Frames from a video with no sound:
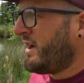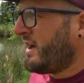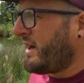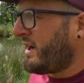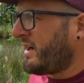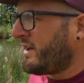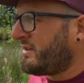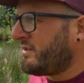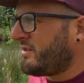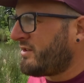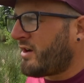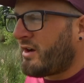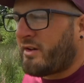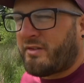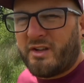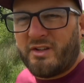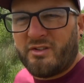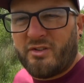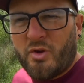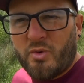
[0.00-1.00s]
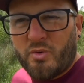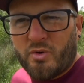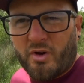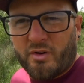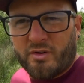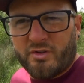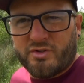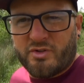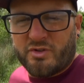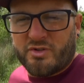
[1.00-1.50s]
and they do
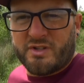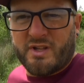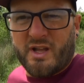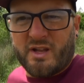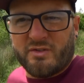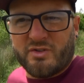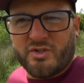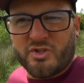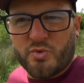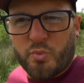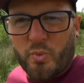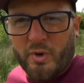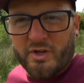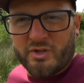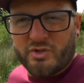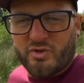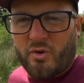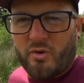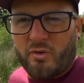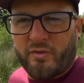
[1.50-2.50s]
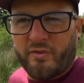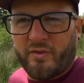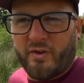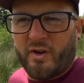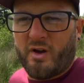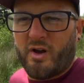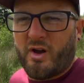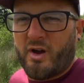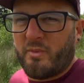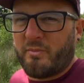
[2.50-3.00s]
kind of just then switch off
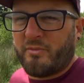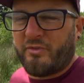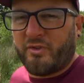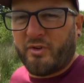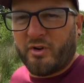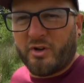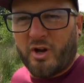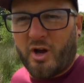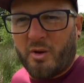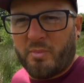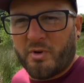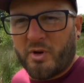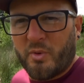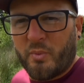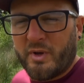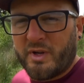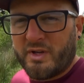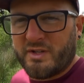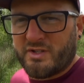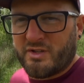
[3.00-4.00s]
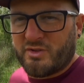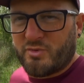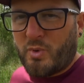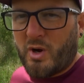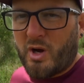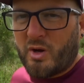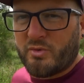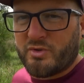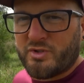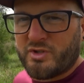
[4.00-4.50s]
for a couple of weeks as well.